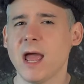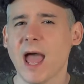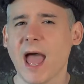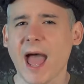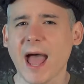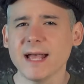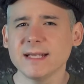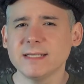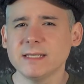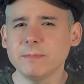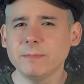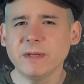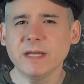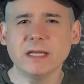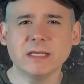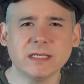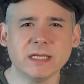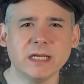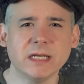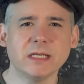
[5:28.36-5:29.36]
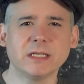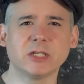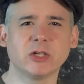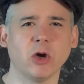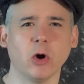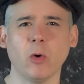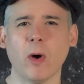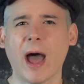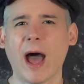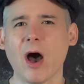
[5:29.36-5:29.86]
As the PCs
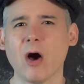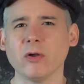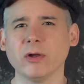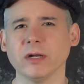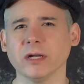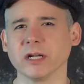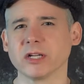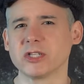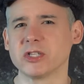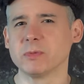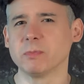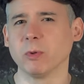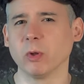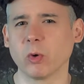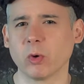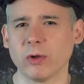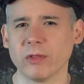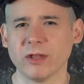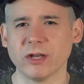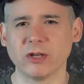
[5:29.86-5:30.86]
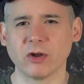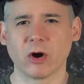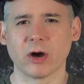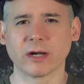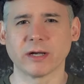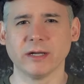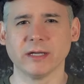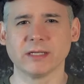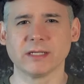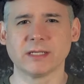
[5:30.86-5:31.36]
go out and explore the
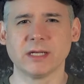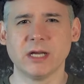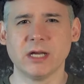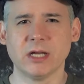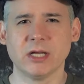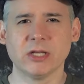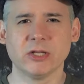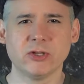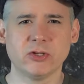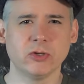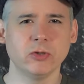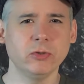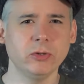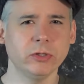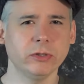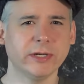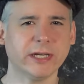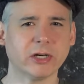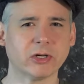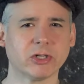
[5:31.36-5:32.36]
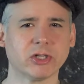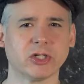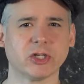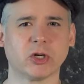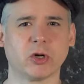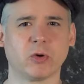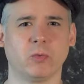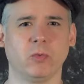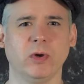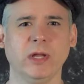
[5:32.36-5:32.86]
darkness, soon they'll hear
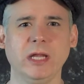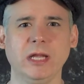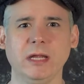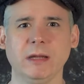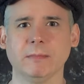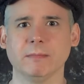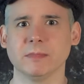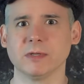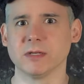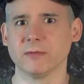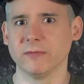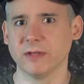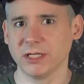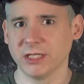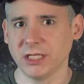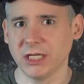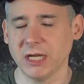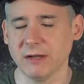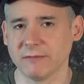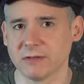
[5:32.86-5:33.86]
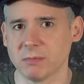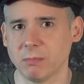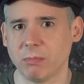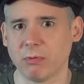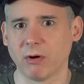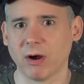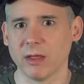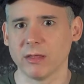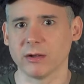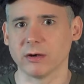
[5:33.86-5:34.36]
screams of the chief's
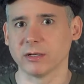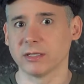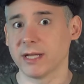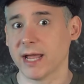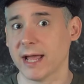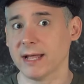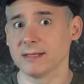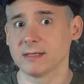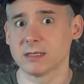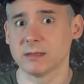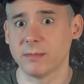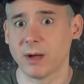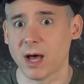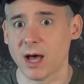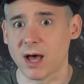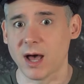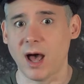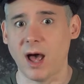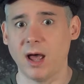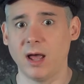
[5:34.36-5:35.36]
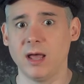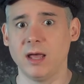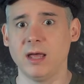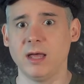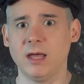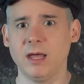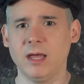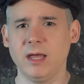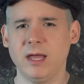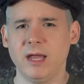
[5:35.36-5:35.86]
brother, Tensamaha.
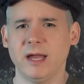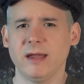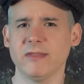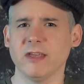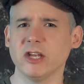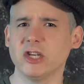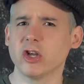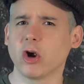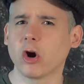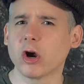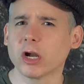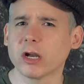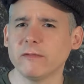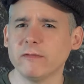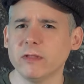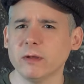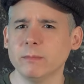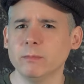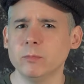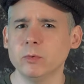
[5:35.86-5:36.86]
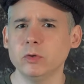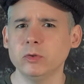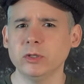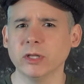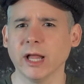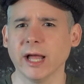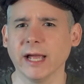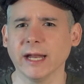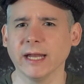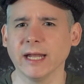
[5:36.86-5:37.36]
In the dark of the
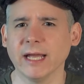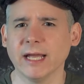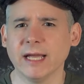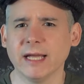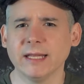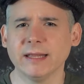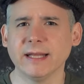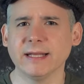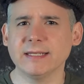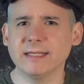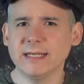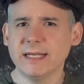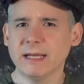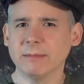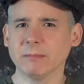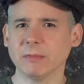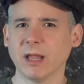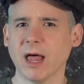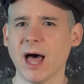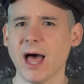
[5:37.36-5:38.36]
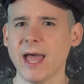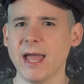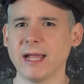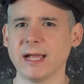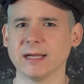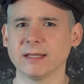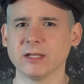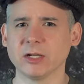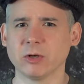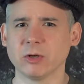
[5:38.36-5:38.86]
moonlight, they see him lying on the